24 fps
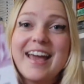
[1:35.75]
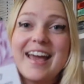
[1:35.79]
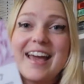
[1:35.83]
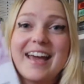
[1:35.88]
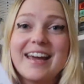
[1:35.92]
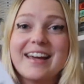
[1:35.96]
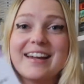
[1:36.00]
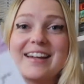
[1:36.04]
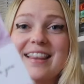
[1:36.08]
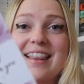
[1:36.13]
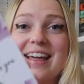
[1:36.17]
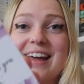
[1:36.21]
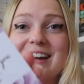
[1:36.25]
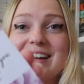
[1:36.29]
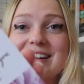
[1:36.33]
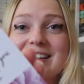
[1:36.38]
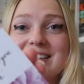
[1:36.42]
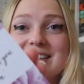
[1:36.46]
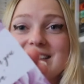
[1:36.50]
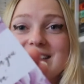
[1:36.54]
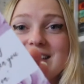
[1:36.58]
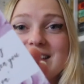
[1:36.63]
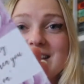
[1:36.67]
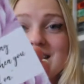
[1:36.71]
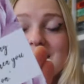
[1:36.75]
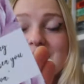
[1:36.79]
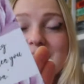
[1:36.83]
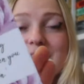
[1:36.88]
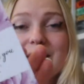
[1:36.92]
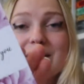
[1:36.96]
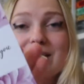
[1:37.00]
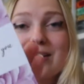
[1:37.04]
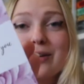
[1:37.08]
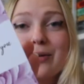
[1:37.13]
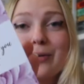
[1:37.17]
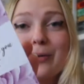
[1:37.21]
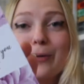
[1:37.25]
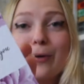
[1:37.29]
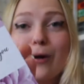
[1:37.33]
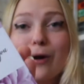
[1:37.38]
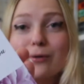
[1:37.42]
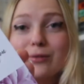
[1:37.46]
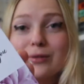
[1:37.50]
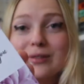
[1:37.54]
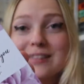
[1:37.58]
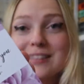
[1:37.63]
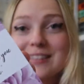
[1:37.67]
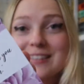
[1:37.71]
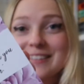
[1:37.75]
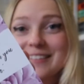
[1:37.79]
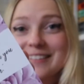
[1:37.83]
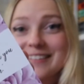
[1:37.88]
And that is the quote.